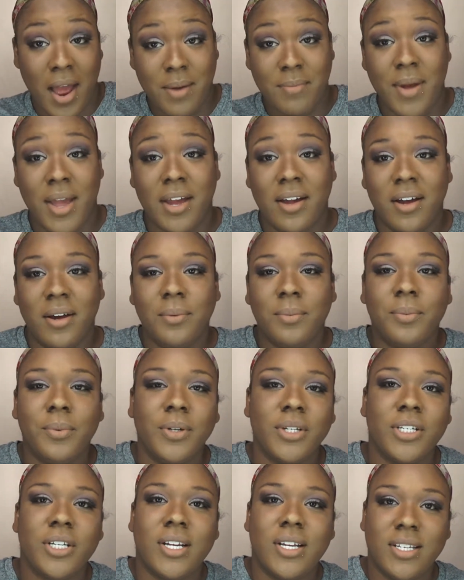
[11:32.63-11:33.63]
makeup,
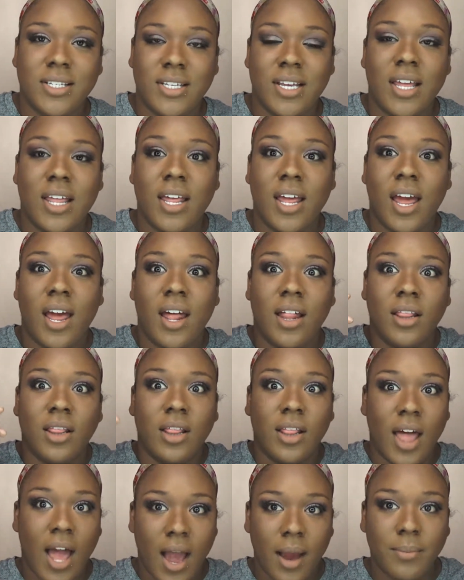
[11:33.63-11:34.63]
which isn't
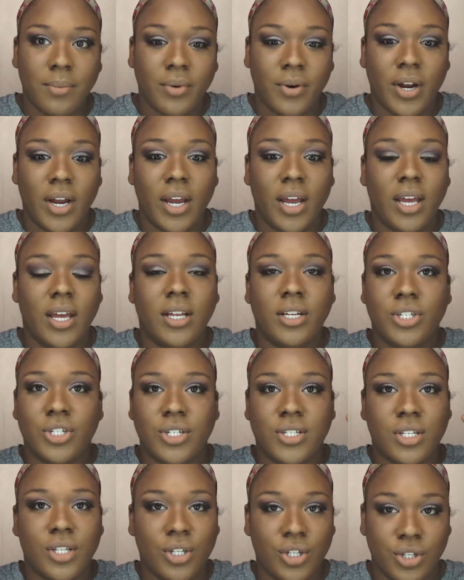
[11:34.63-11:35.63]
elaborate. It
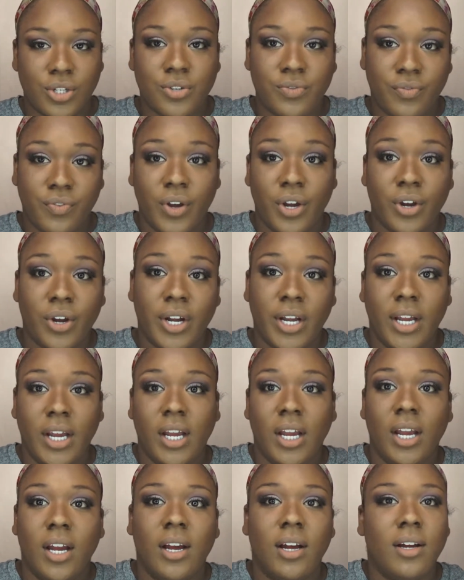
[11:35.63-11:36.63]
just looks
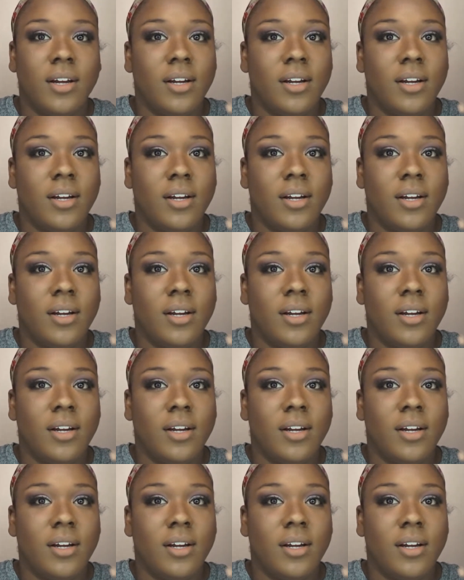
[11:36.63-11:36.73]
very